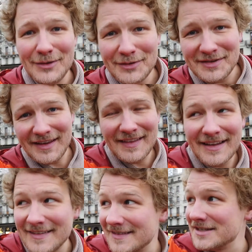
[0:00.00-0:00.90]
you see
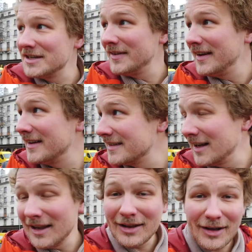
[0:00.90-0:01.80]
that Geneva has
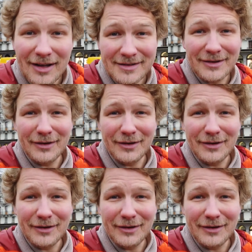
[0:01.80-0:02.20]
a lot